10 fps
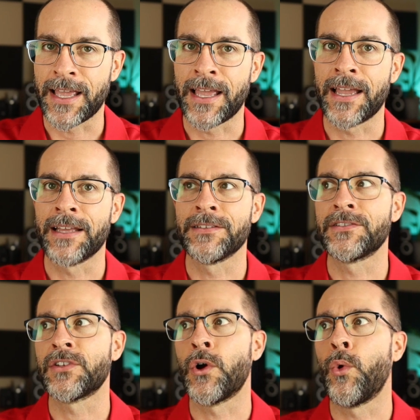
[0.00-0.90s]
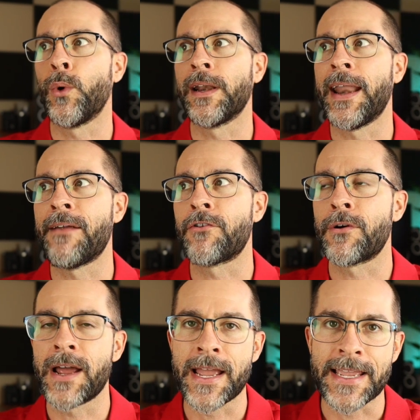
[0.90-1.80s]
And so
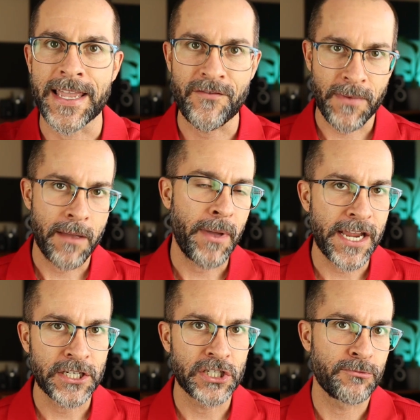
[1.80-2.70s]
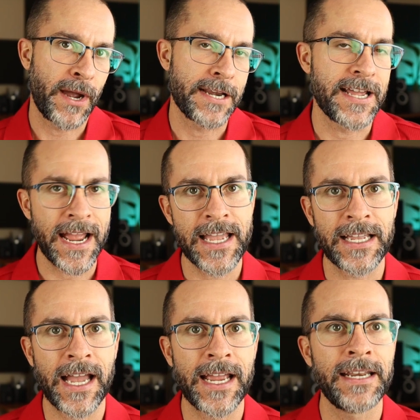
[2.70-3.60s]
whenever I give my patients my diet
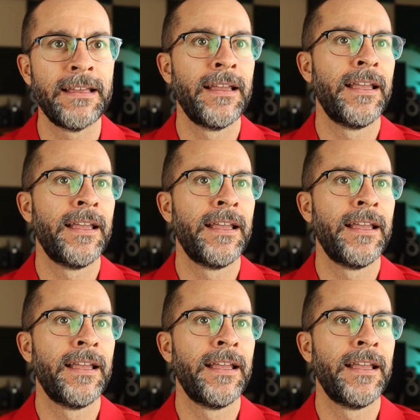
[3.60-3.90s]
guide,